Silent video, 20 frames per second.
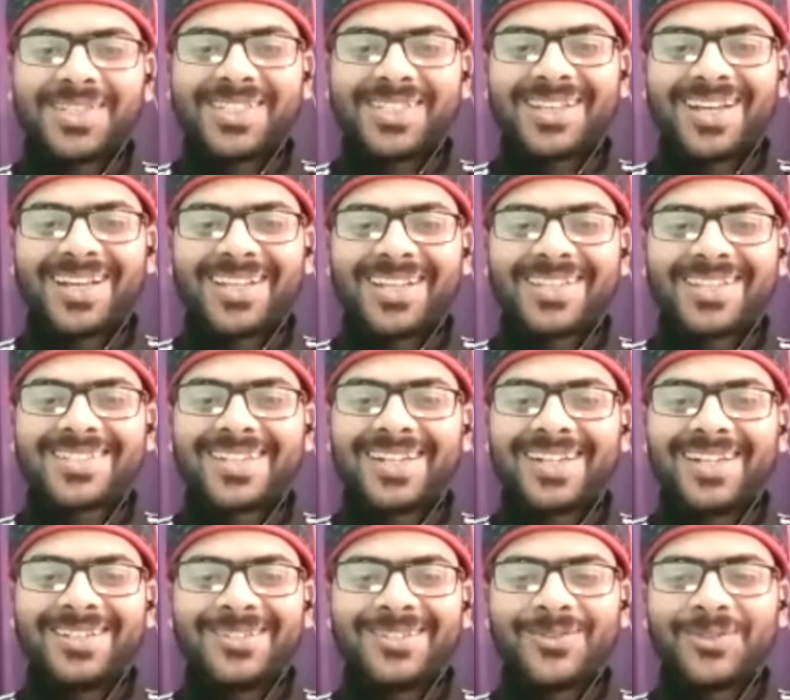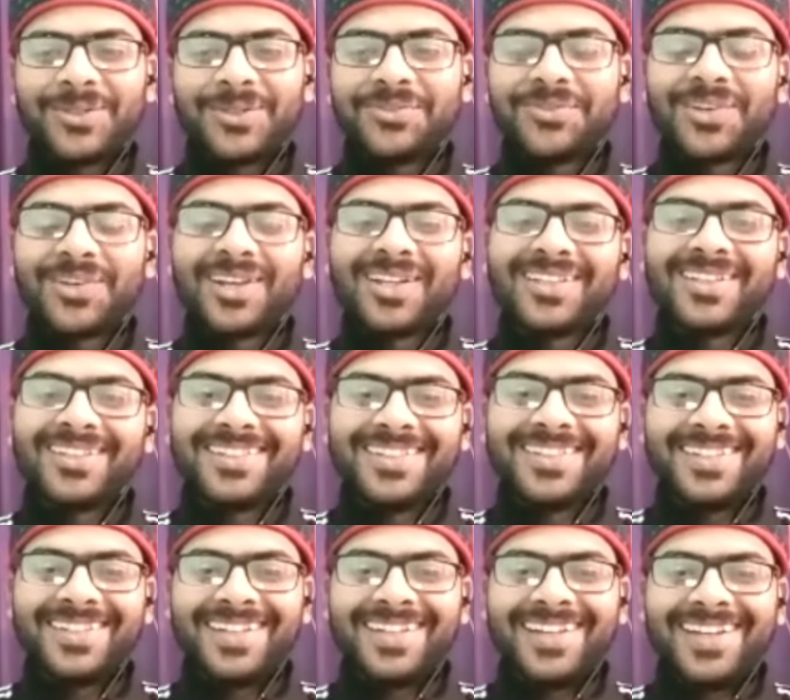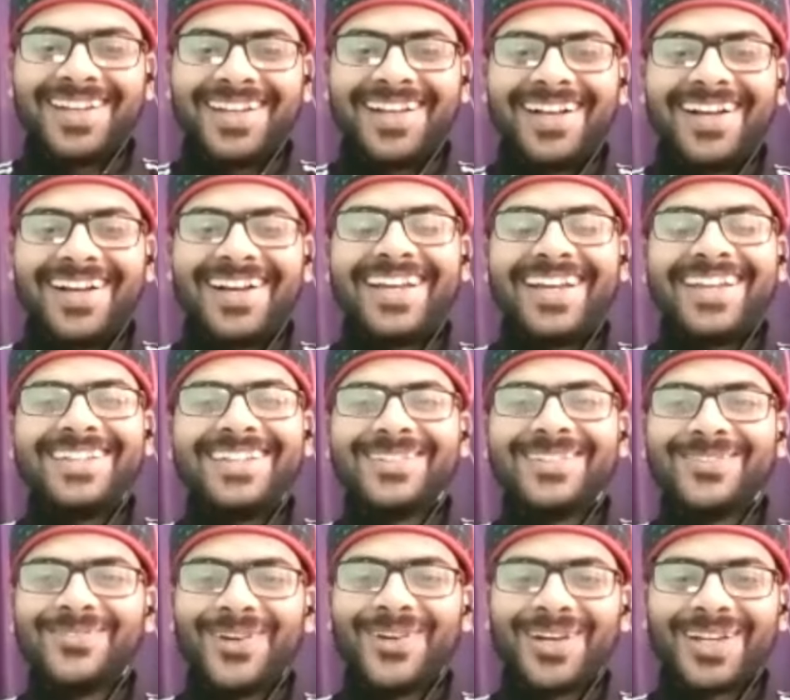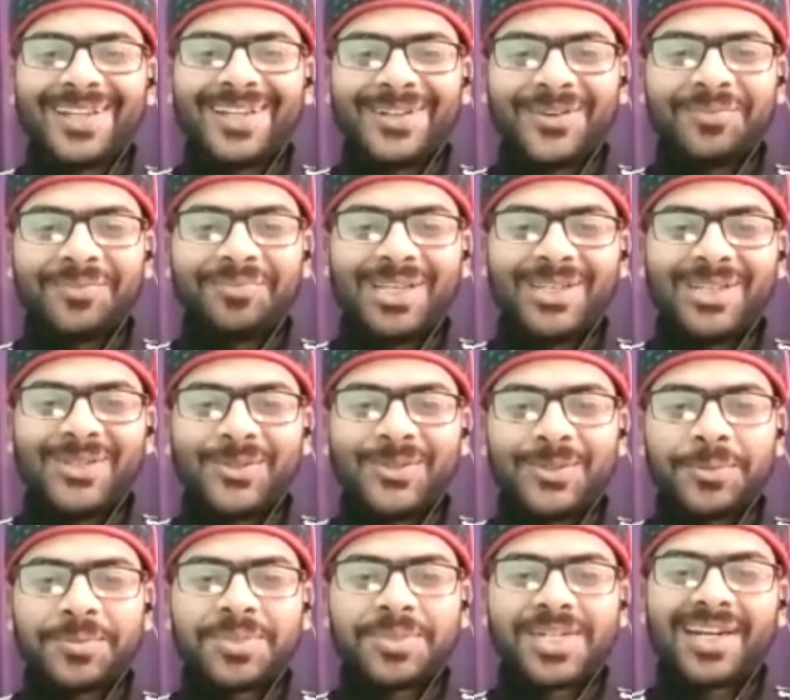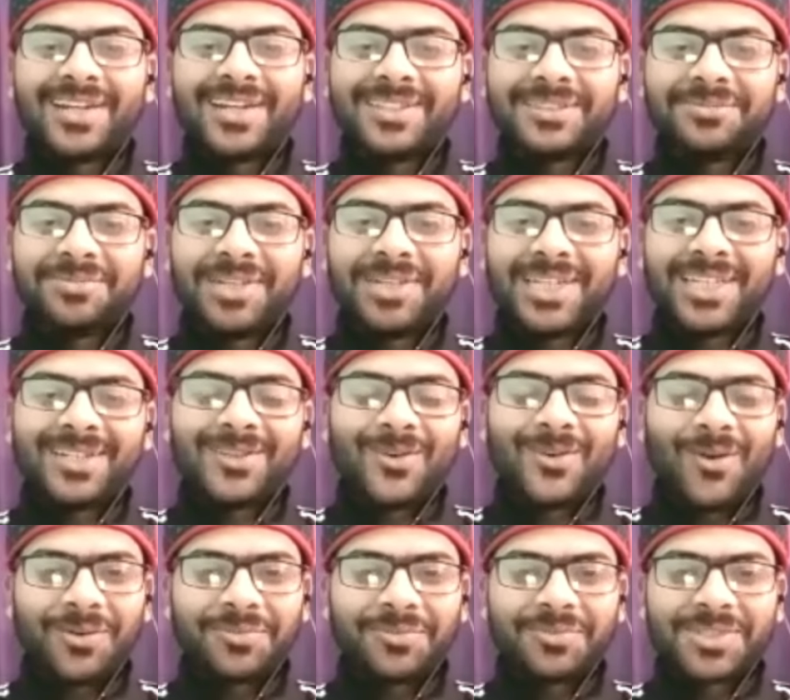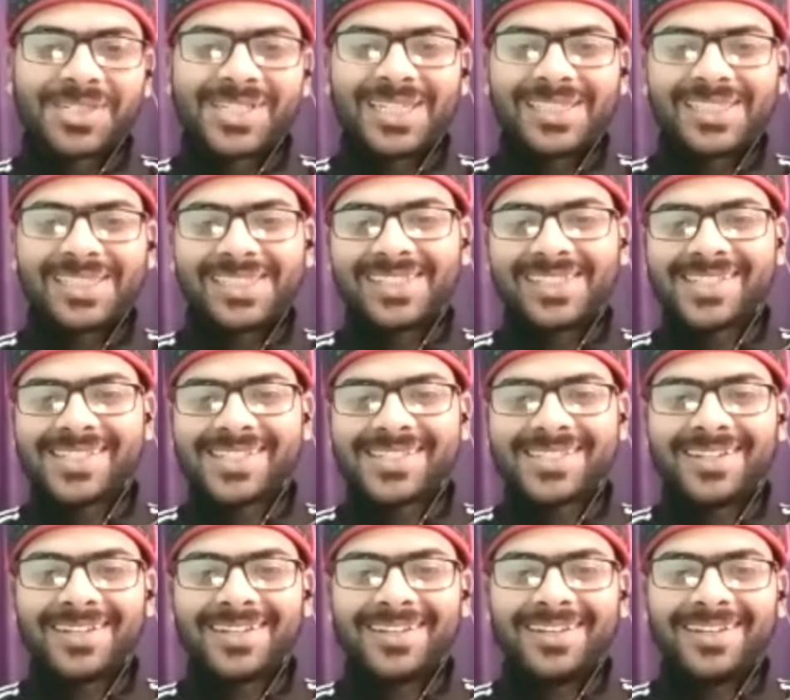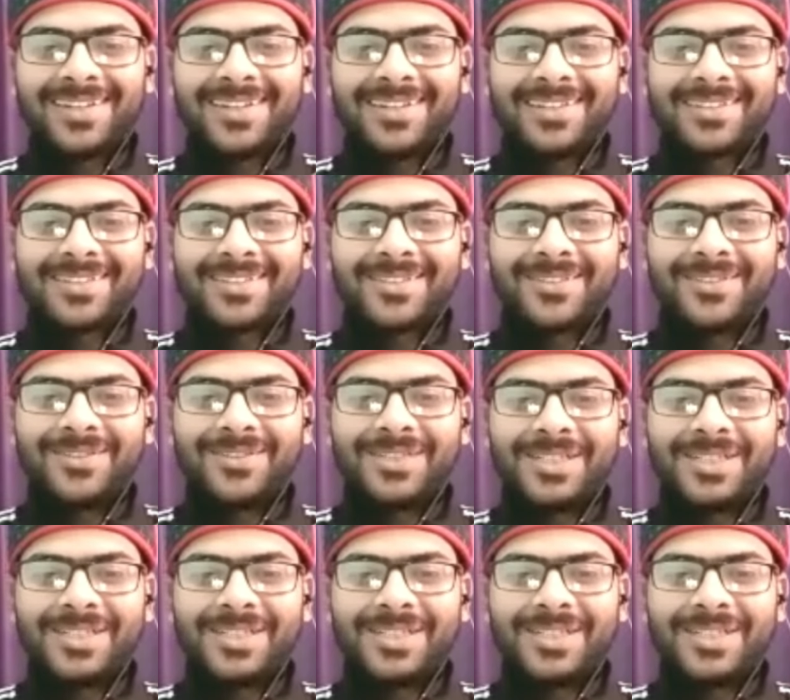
fantastic, doing well, and working on my YouTube channel, making conversations. So it's